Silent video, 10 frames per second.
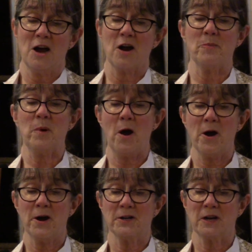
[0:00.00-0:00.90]
are
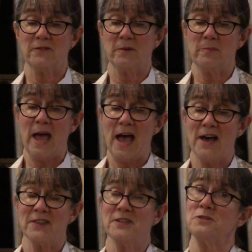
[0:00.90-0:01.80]
part of a
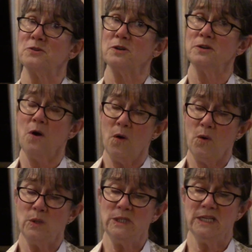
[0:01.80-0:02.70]
path toward
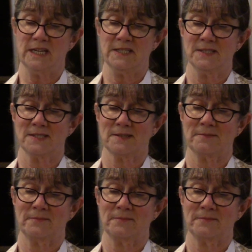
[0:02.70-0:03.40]
wholeness.